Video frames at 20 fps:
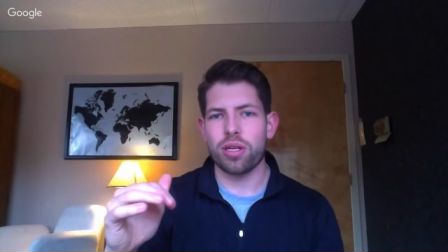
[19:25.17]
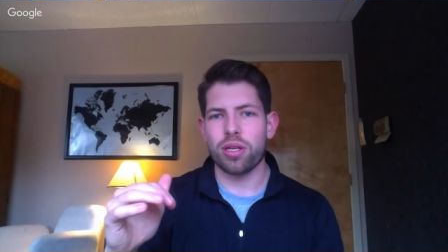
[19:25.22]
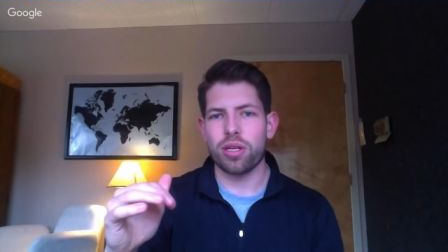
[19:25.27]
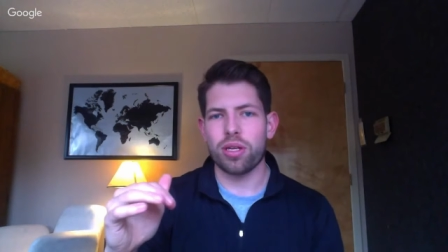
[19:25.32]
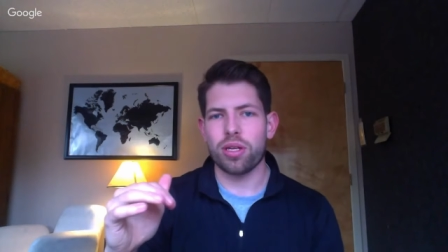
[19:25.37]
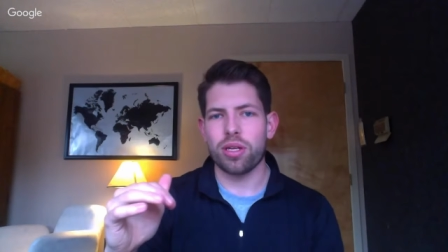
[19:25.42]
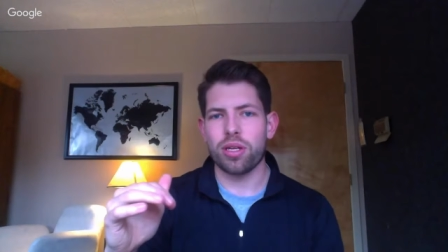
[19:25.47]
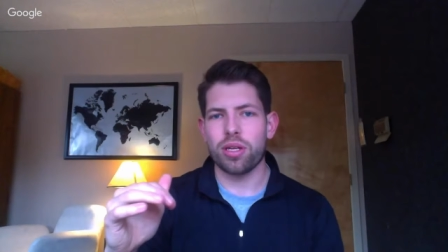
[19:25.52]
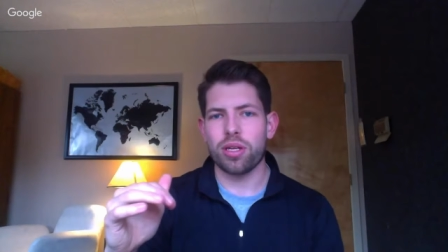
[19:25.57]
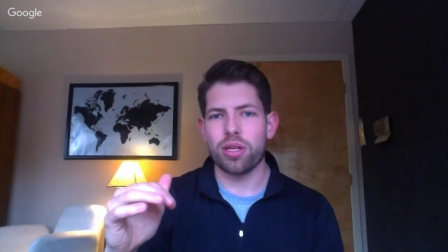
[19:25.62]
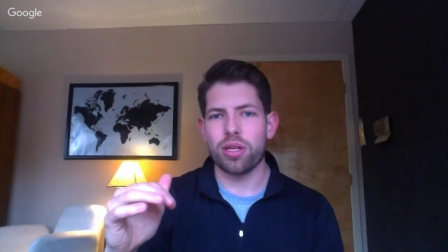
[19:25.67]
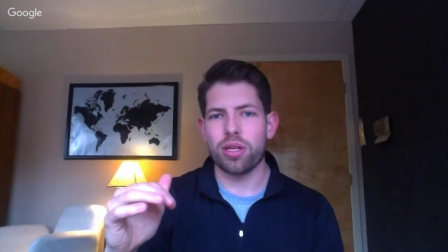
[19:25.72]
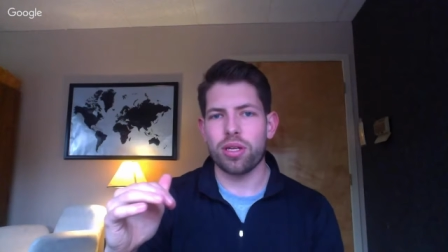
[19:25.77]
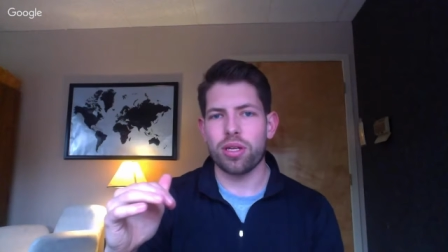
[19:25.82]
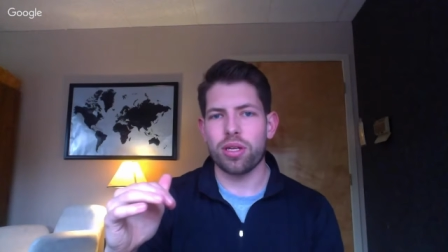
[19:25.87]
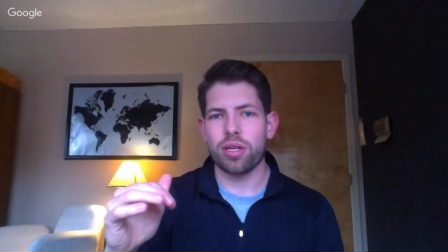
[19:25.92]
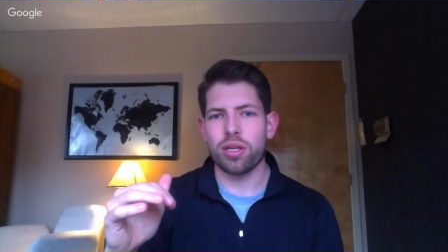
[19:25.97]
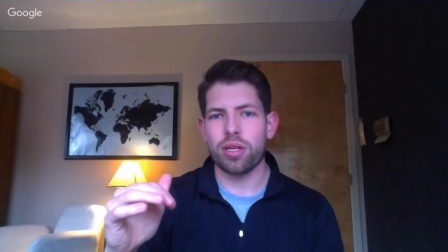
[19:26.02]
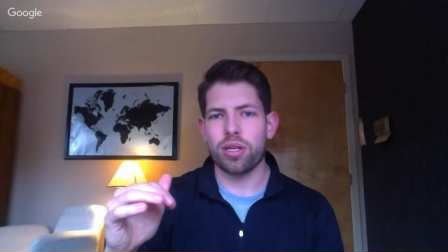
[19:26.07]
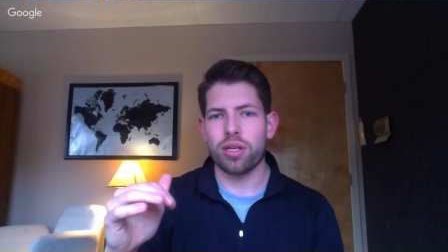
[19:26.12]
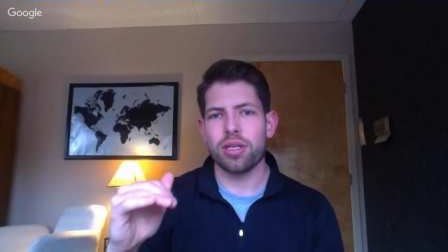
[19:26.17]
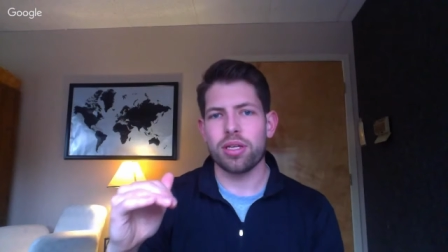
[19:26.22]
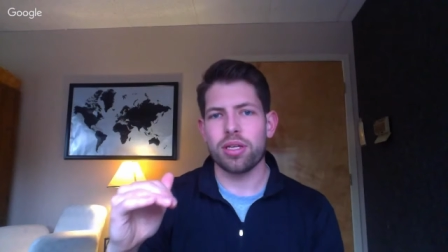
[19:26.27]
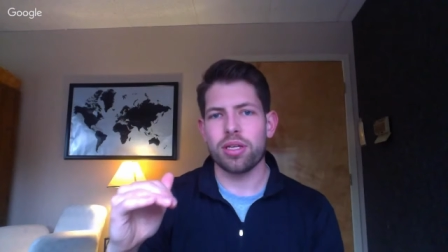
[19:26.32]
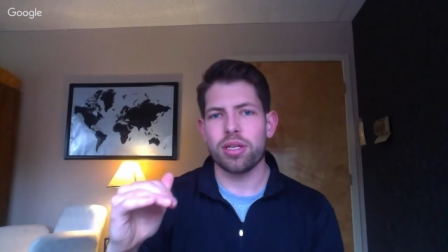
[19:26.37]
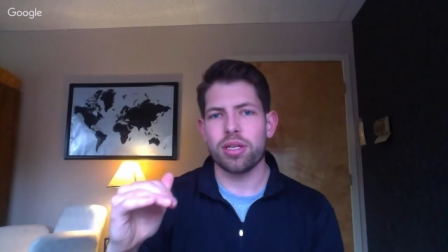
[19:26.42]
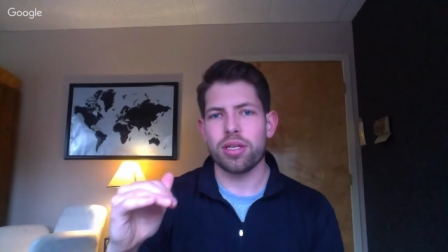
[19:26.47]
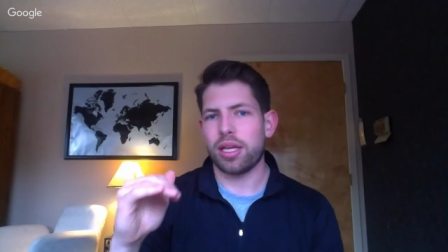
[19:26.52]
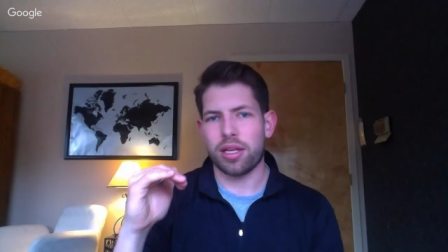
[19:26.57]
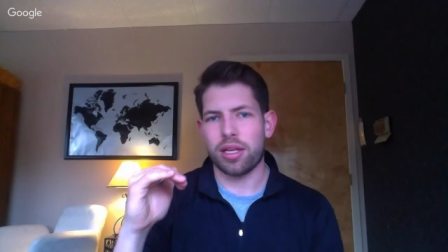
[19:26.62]
and they could
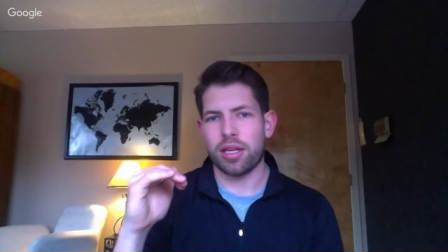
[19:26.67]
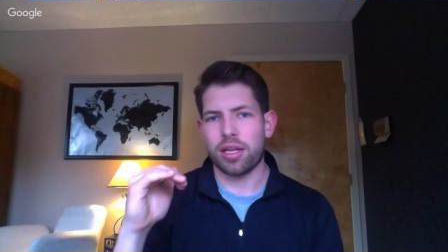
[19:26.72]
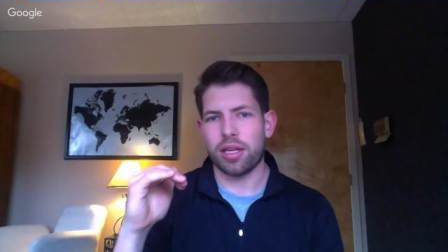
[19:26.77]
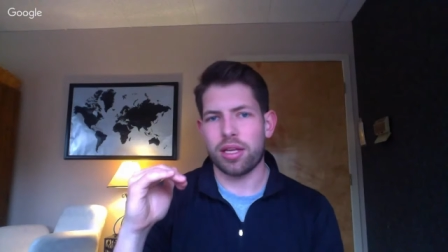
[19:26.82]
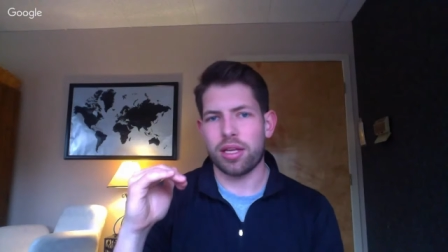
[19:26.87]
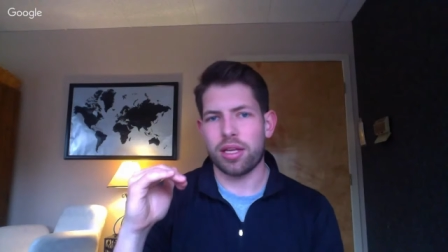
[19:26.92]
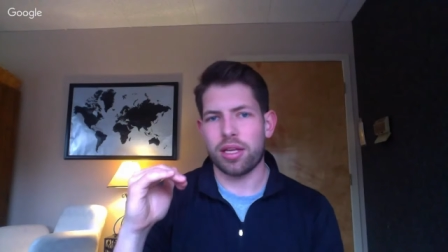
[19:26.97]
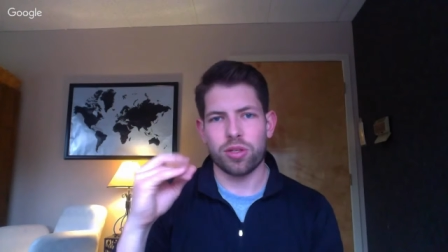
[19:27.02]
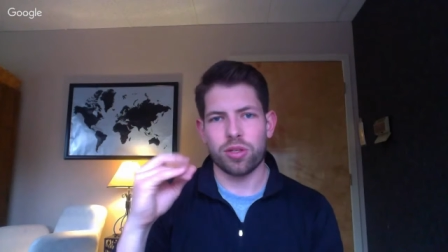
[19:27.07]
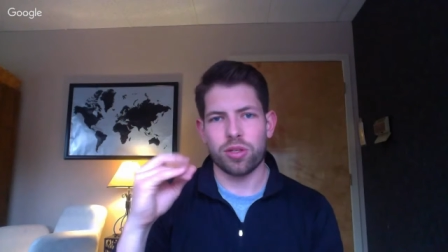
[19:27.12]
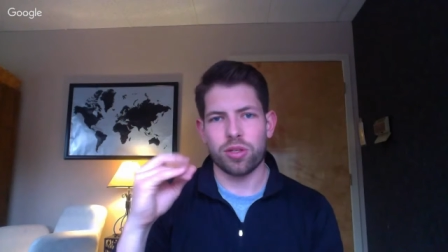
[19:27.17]
really get a lot out of it.